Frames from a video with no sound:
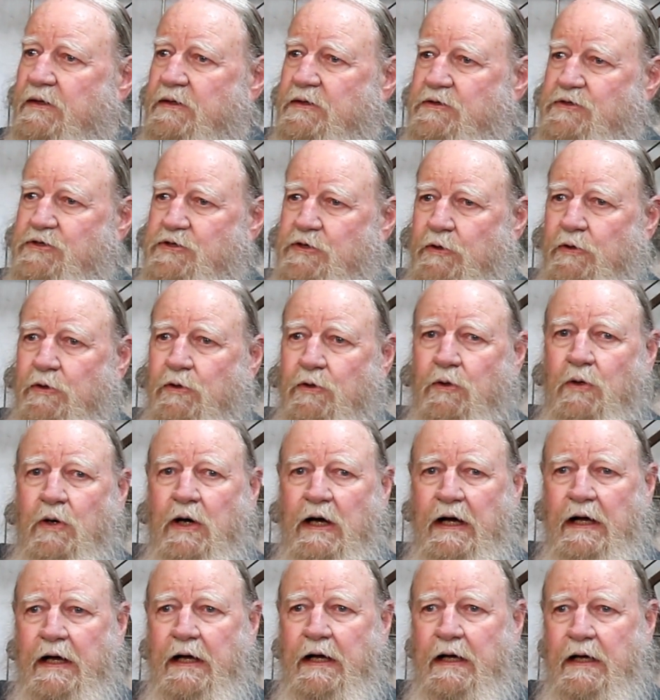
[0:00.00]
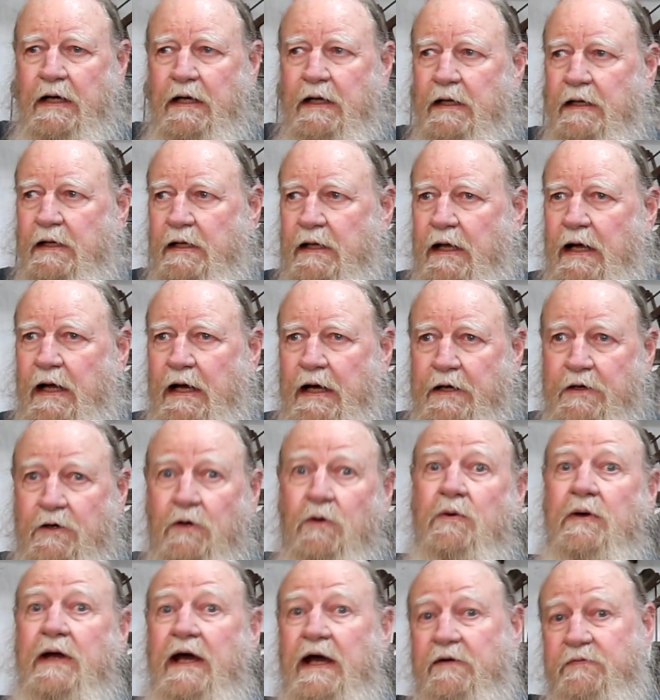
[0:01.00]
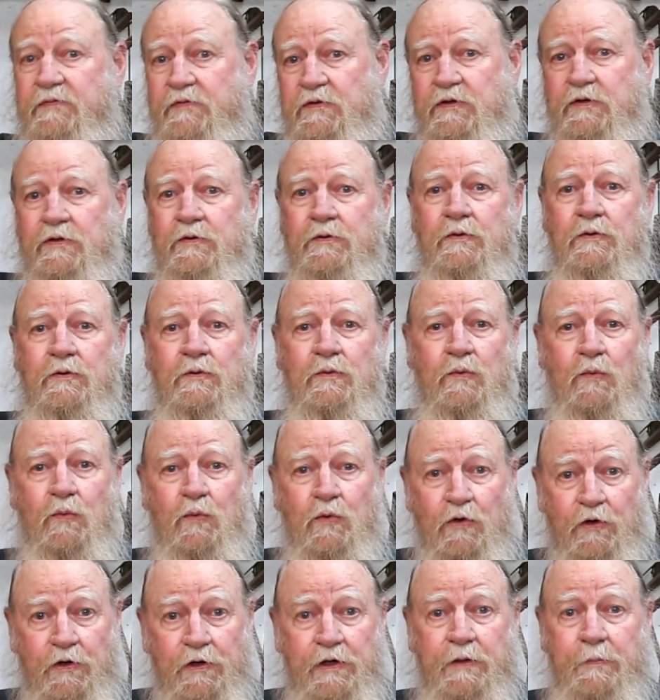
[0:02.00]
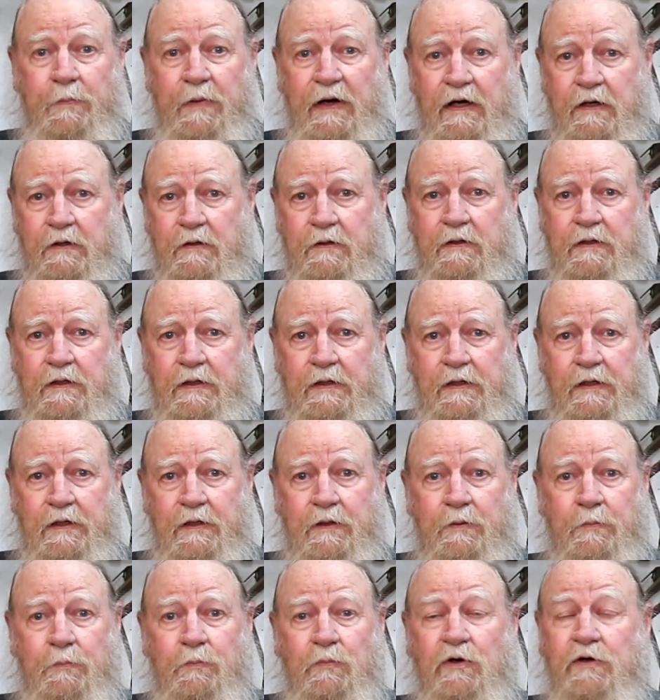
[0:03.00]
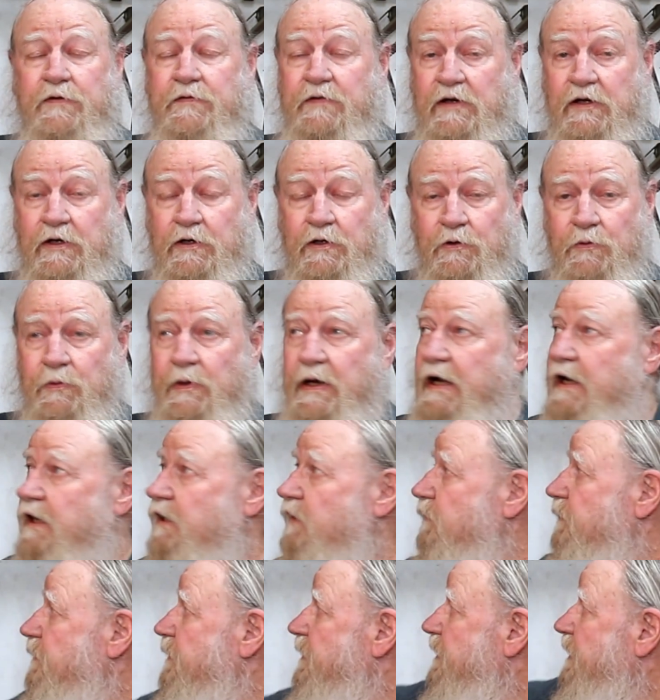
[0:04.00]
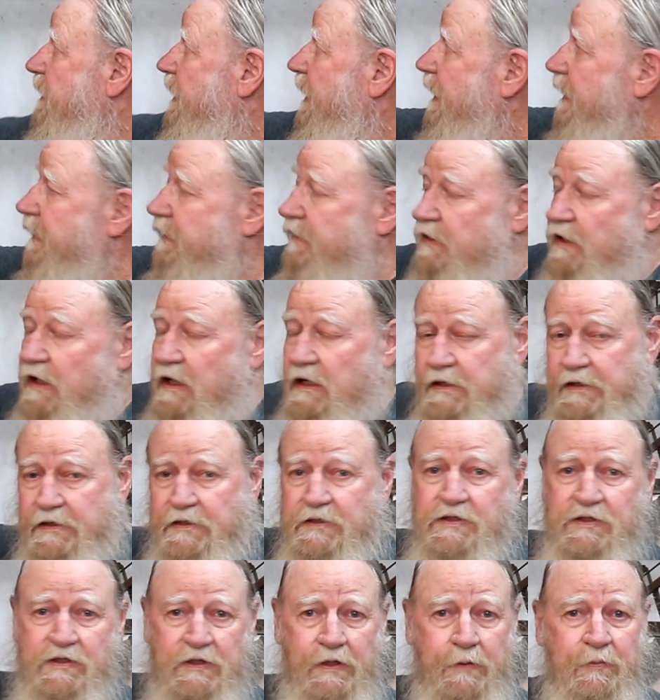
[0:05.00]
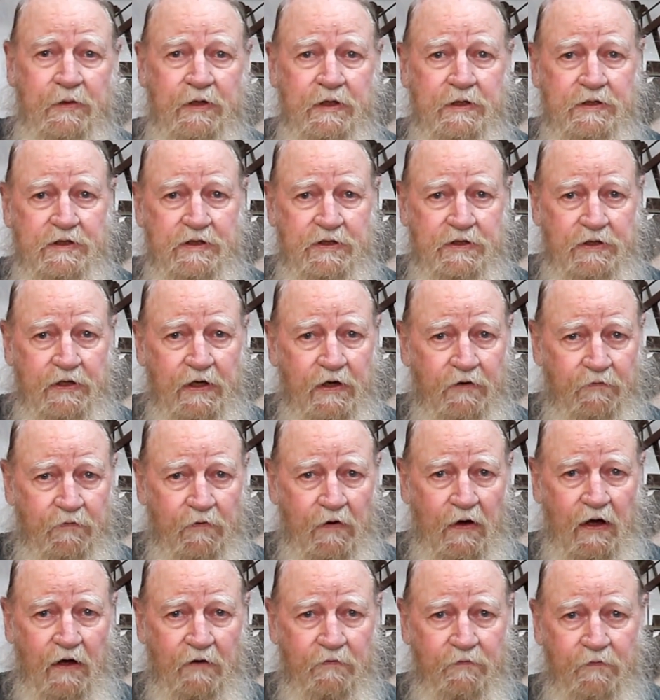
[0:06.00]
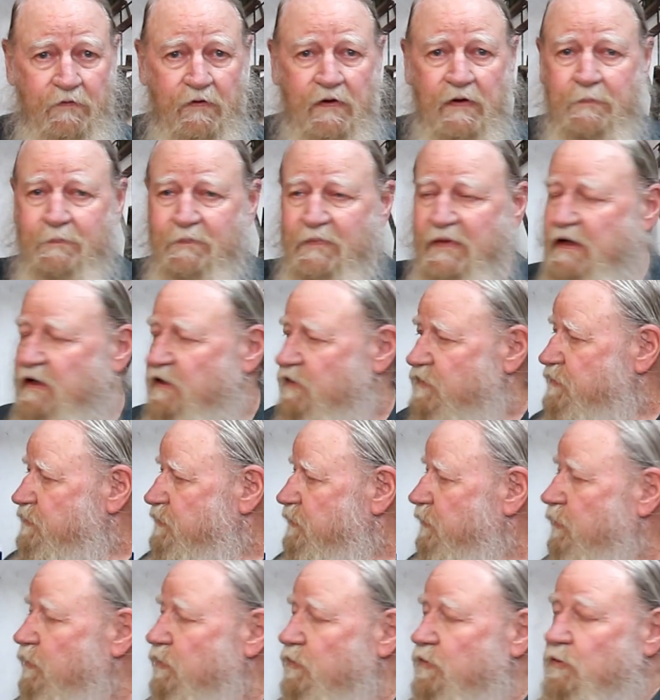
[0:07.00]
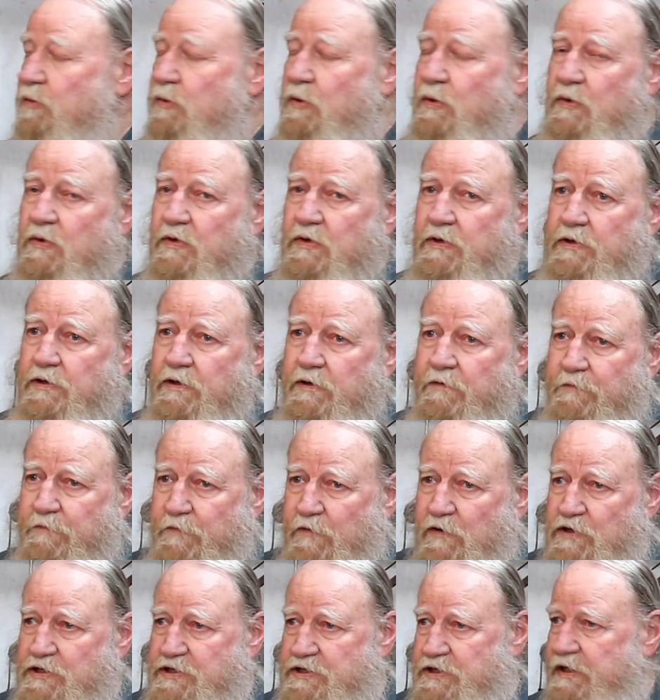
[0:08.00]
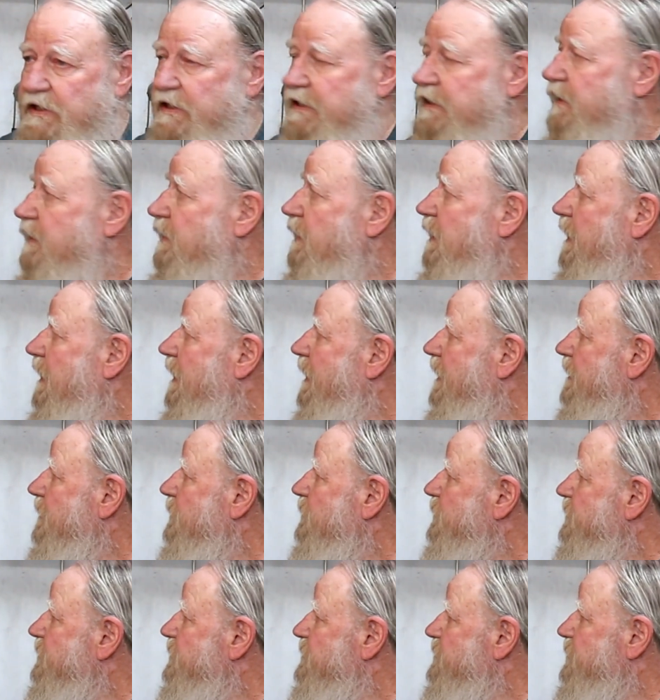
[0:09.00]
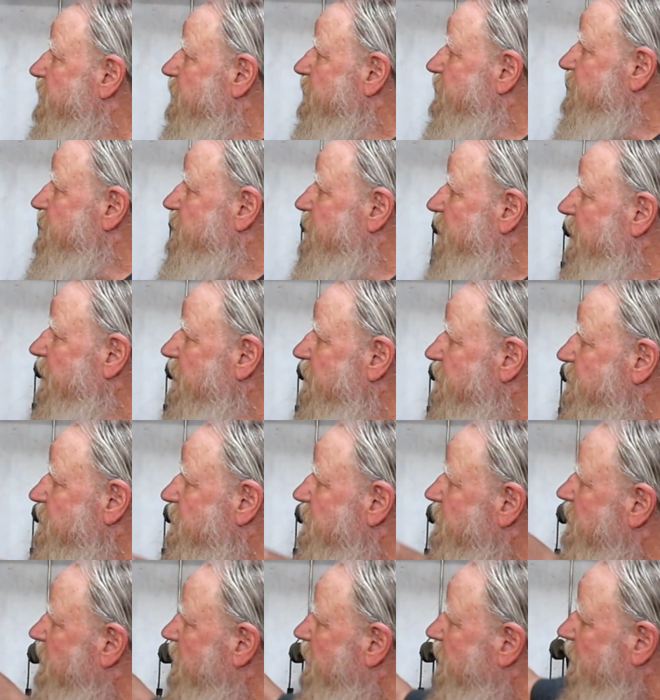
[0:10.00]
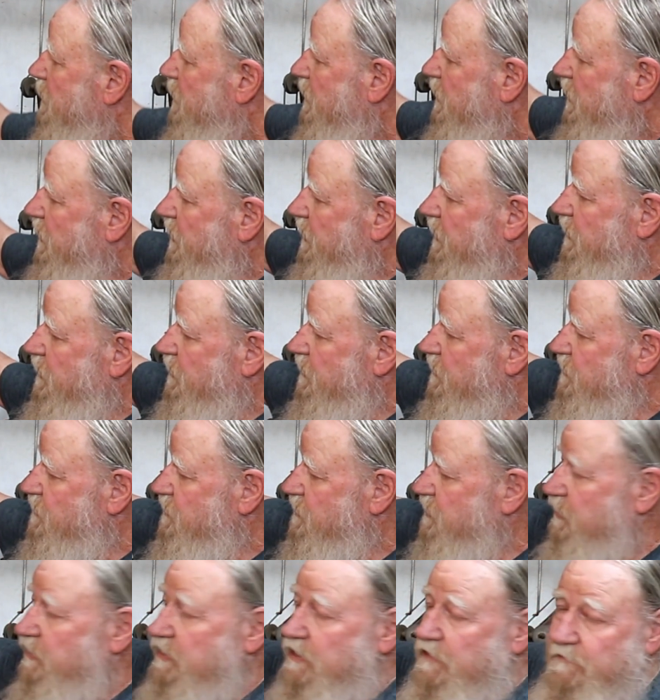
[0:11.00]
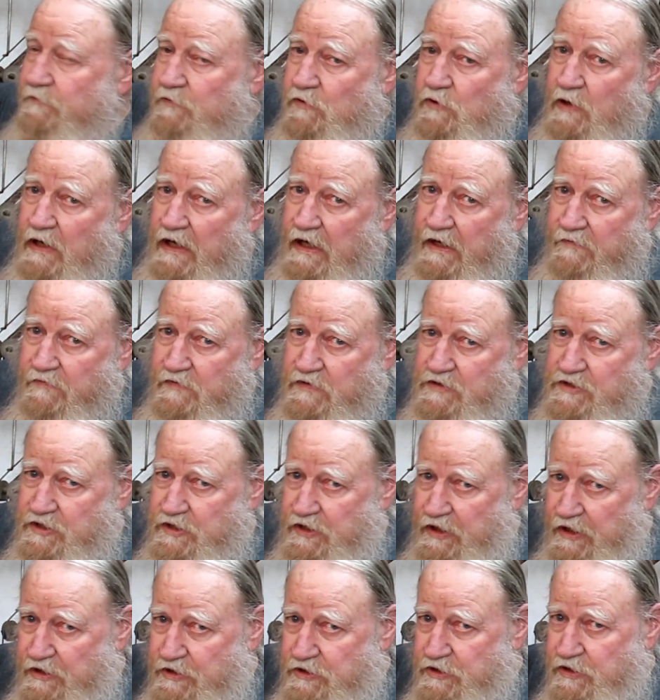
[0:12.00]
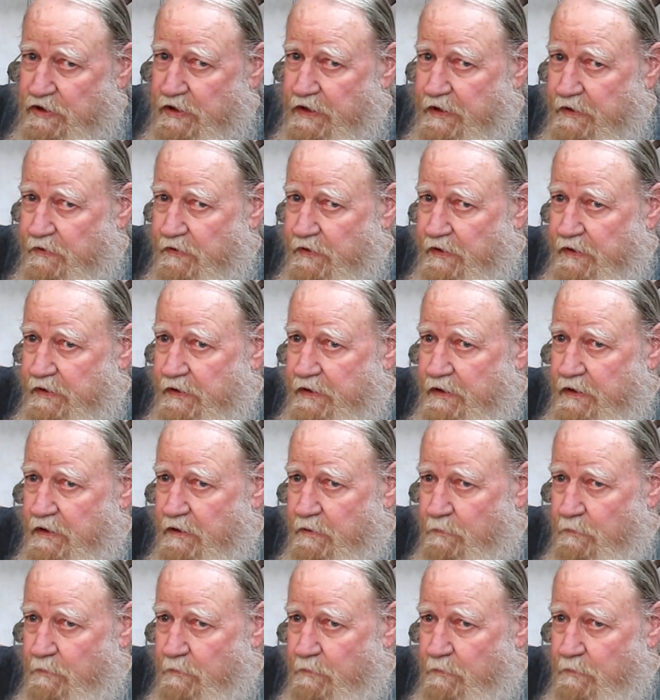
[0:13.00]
so I don't have to worry about moving it around and knocking some of this stuff off. So the first thing I would suggest is, if you have a stationary